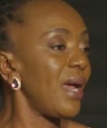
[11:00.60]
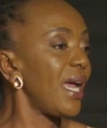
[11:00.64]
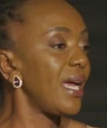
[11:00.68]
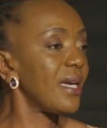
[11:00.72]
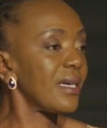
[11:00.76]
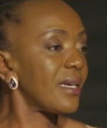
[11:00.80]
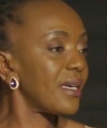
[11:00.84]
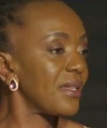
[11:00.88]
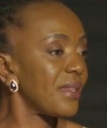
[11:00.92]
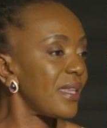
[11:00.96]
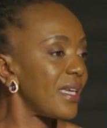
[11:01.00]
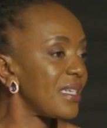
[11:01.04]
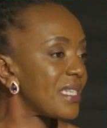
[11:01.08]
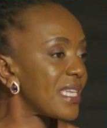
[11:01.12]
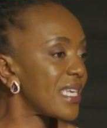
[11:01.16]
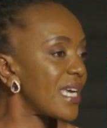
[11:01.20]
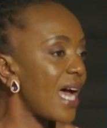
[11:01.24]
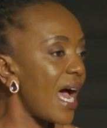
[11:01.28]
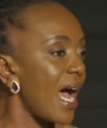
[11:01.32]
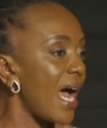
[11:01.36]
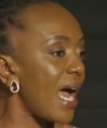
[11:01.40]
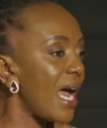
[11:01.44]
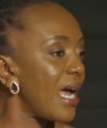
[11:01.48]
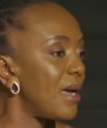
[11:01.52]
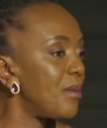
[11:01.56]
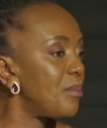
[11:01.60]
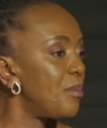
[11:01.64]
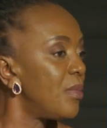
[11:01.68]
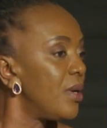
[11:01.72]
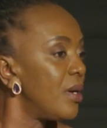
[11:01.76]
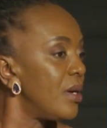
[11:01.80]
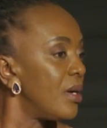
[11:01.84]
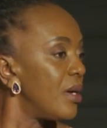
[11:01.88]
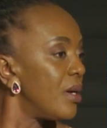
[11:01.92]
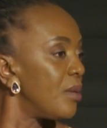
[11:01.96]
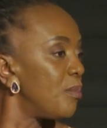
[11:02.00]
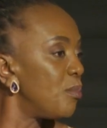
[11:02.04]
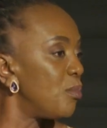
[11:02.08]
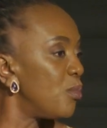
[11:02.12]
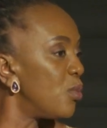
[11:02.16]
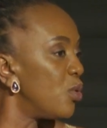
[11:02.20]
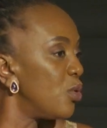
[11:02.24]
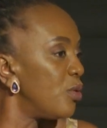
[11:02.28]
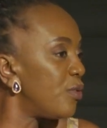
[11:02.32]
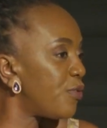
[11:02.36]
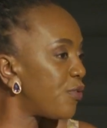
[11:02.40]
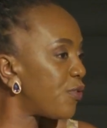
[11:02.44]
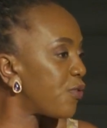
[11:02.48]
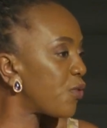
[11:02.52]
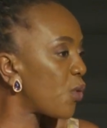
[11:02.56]
make the time
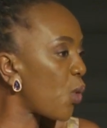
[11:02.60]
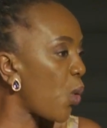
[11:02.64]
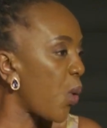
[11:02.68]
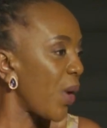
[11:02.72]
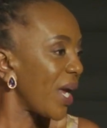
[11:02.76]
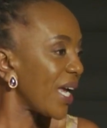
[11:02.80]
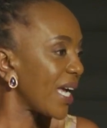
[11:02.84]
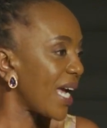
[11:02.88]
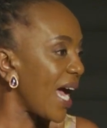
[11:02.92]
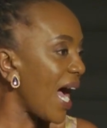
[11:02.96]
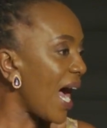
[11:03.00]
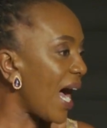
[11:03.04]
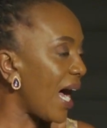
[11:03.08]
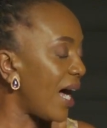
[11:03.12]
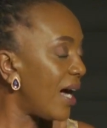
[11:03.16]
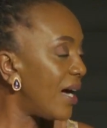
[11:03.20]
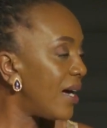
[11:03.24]
move quicker.